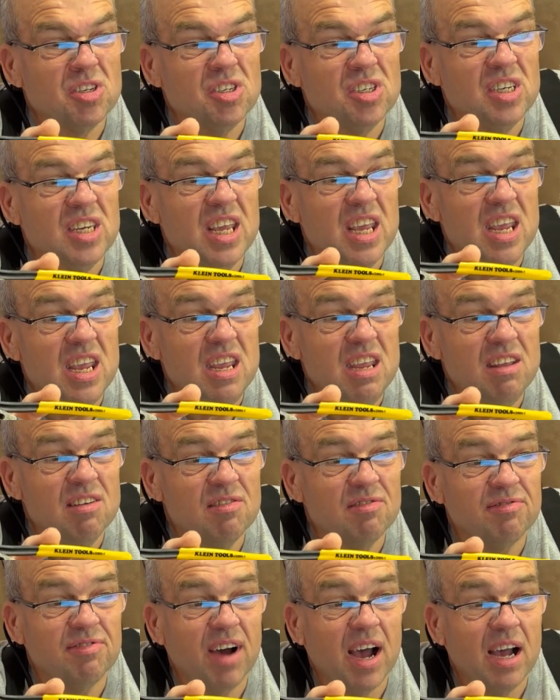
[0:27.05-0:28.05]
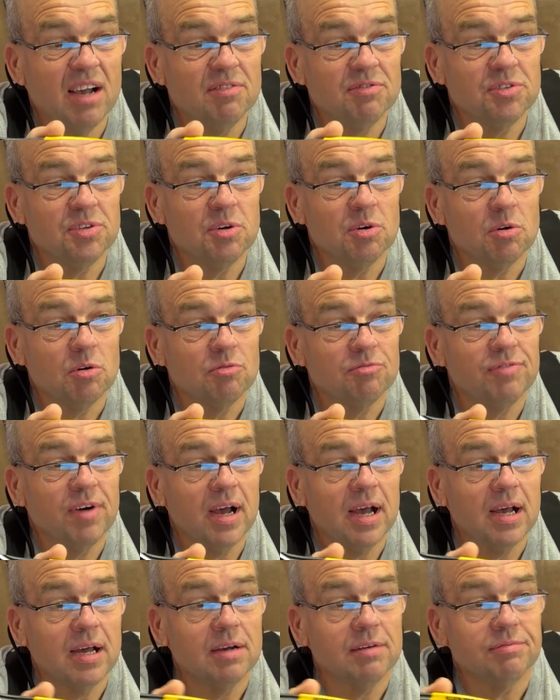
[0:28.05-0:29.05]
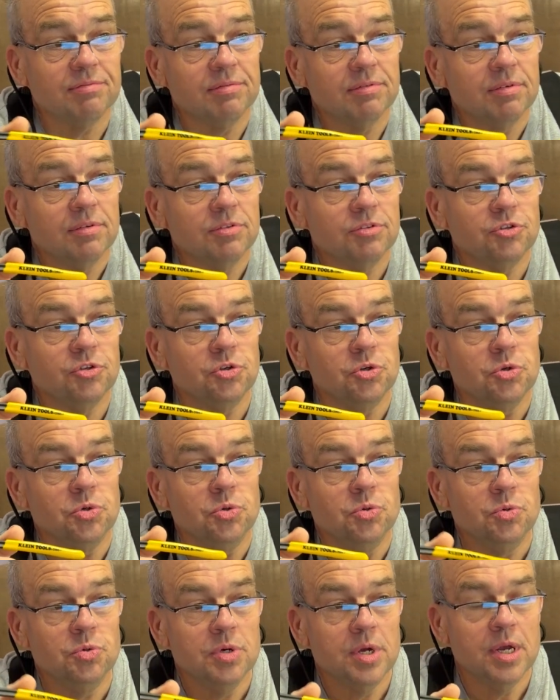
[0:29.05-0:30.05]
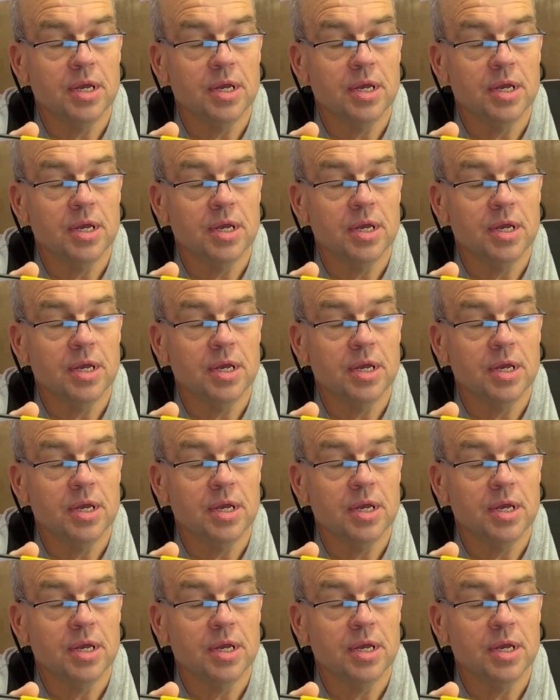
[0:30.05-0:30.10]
D5052